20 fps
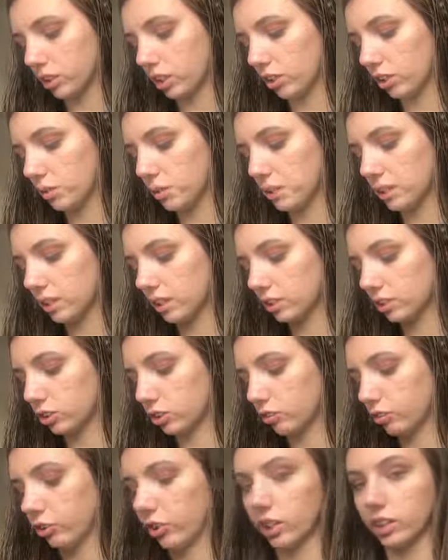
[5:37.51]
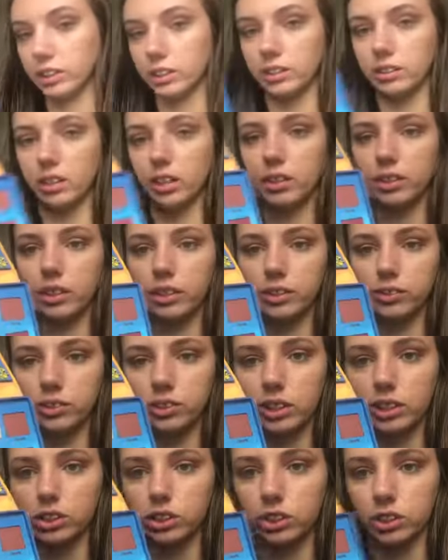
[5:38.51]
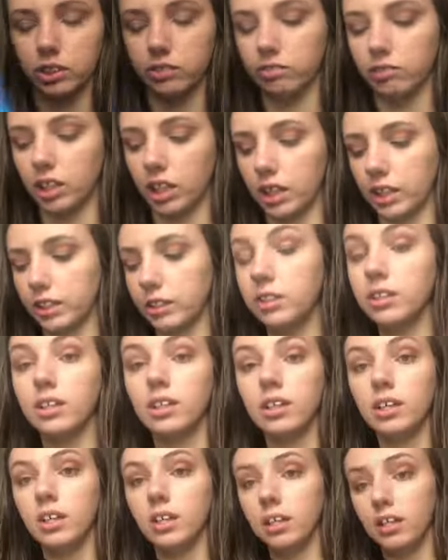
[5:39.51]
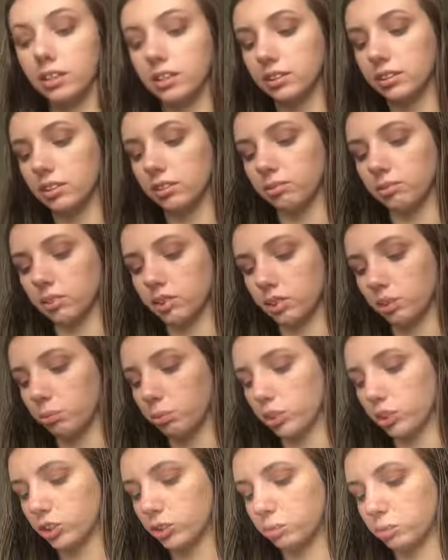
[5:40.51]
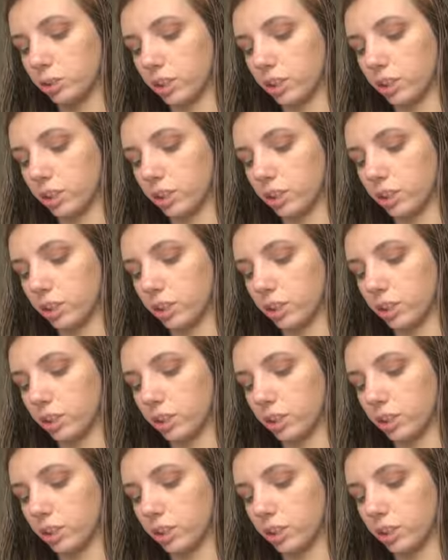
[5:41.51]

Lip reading: The only one that so far I did not like was that shade Divine, because they didn't really do much.